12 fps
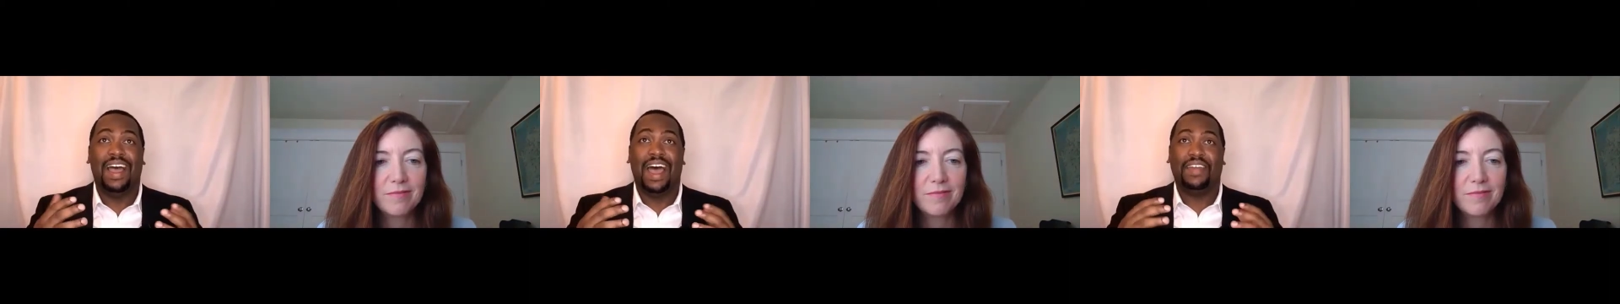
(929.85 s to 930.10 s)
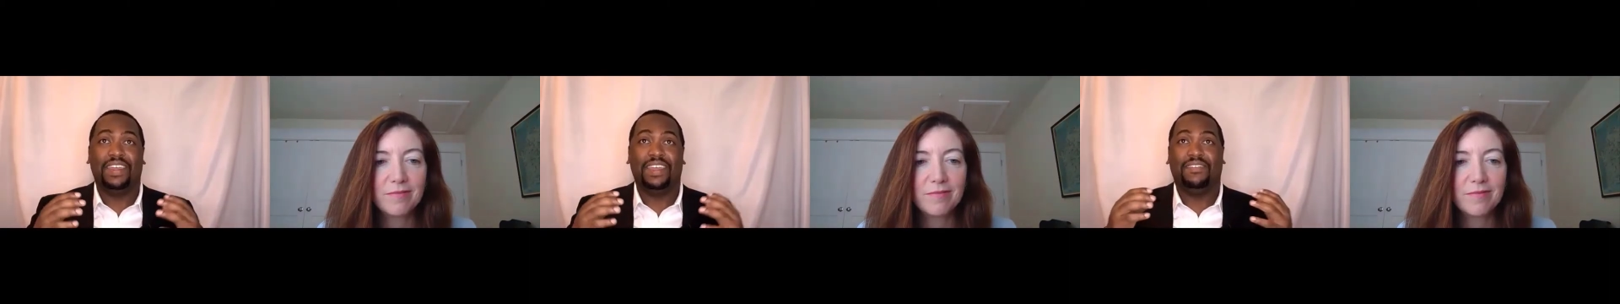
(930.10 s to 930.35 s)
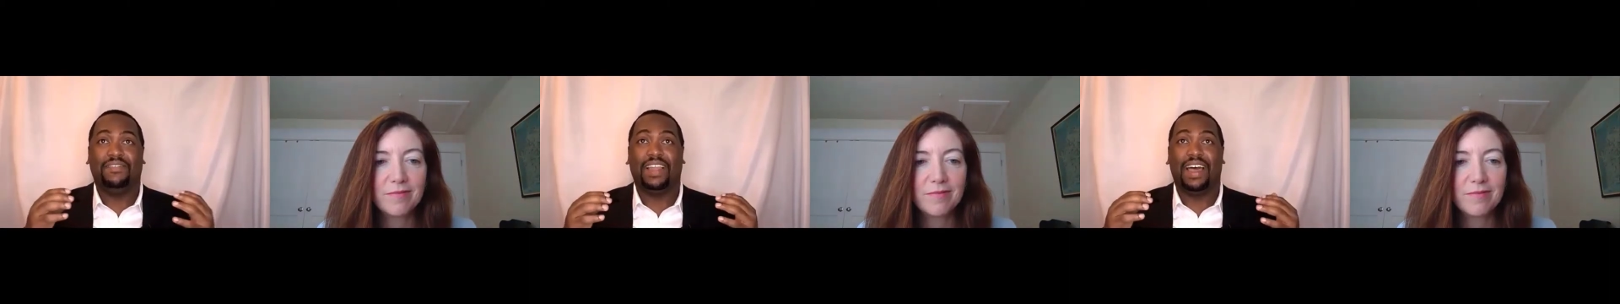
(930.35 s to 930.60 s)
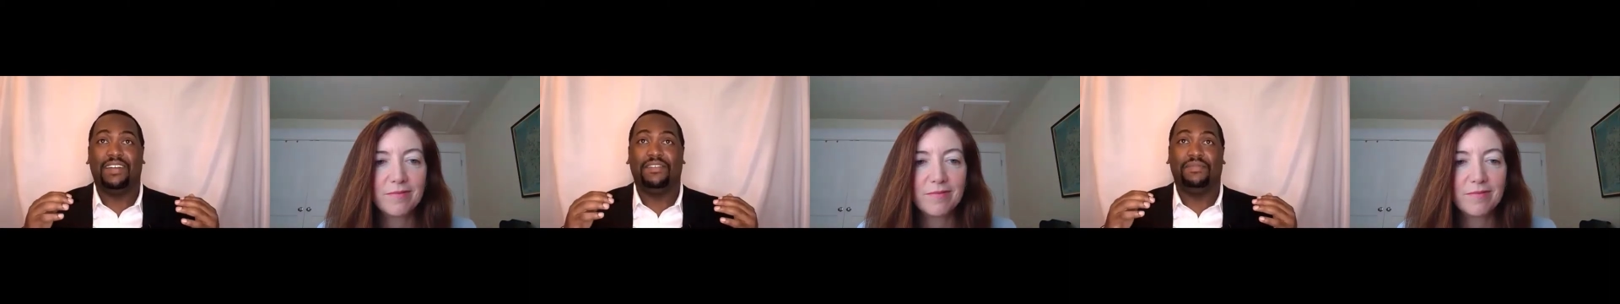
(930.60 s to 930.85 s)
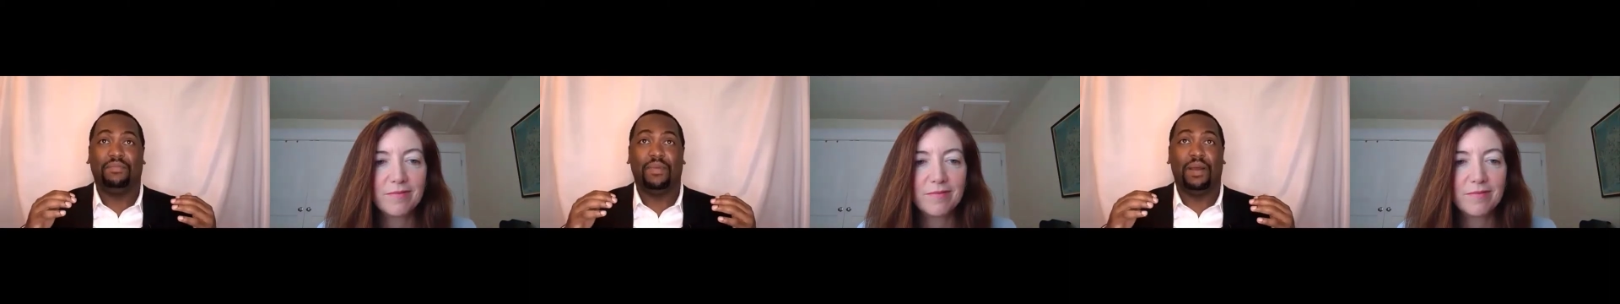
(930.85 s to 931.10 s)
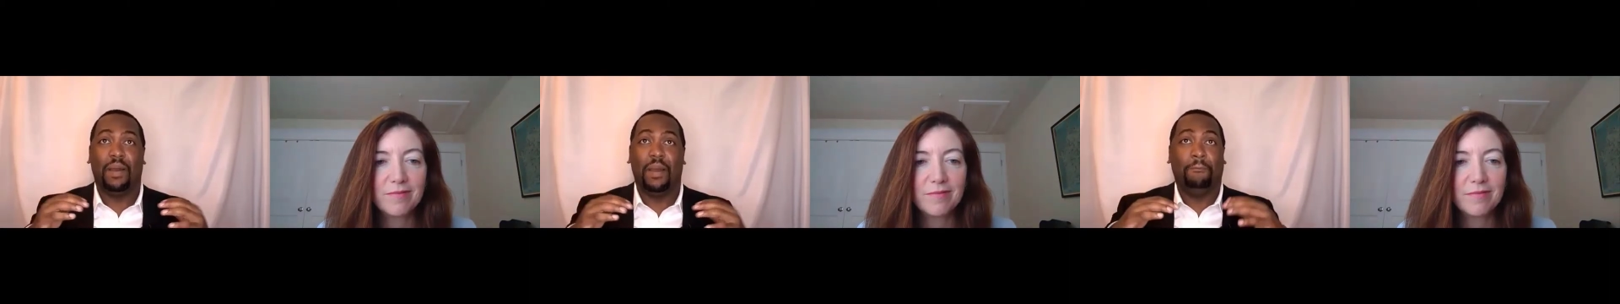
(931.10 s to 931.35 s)
Speaker 1: I think a lot of
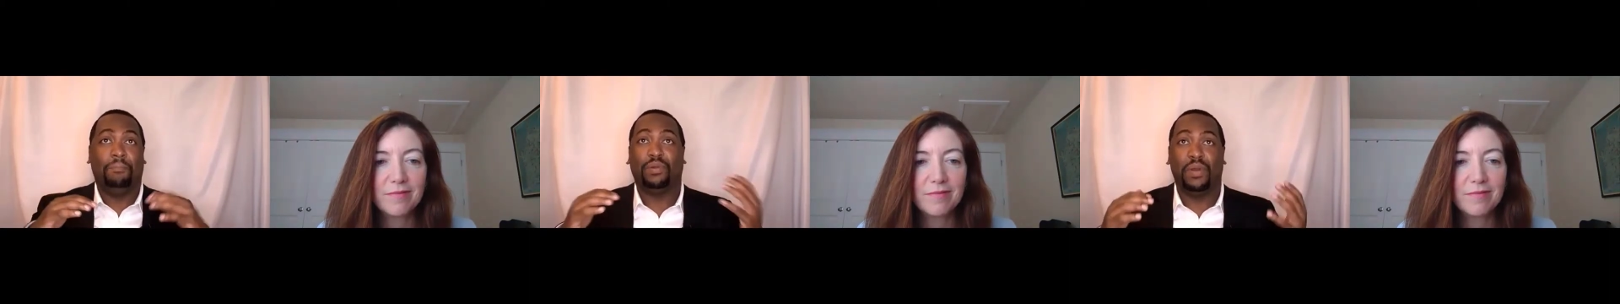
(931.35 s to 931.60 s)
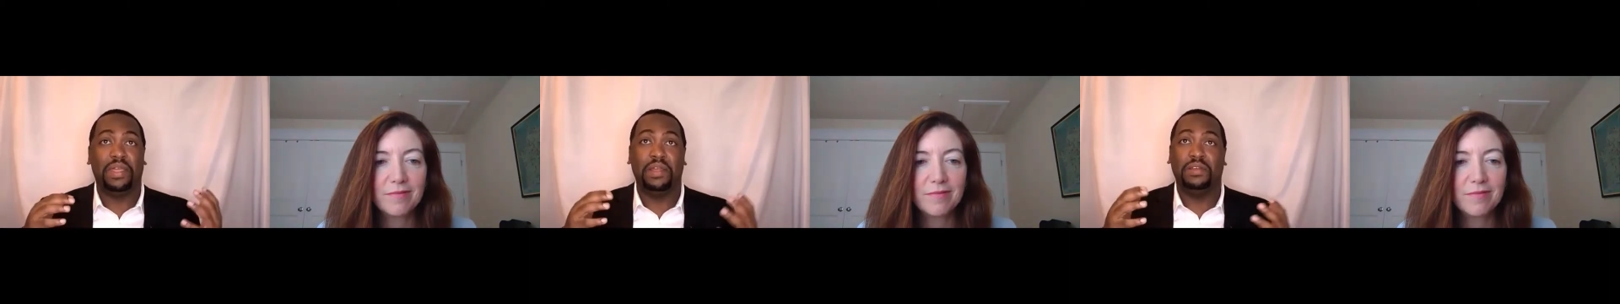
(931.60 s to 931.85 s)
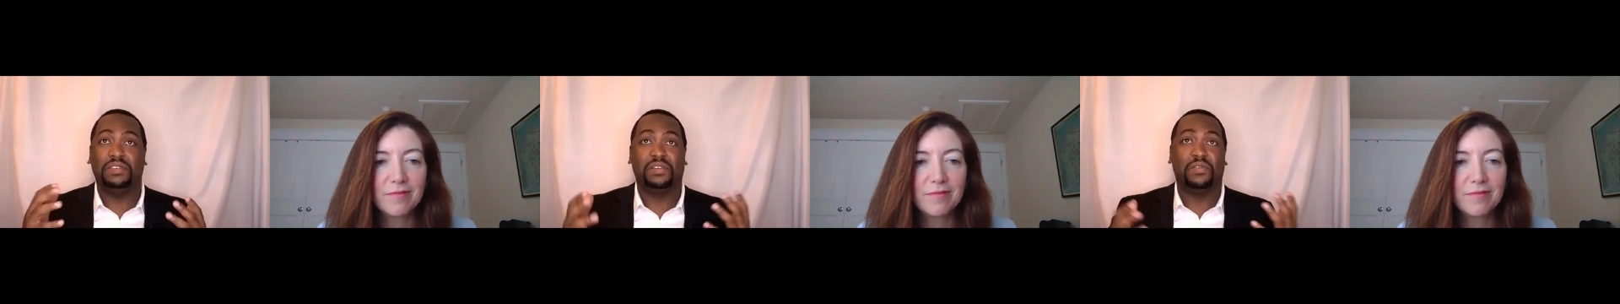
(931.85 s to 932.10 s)
uh, employers are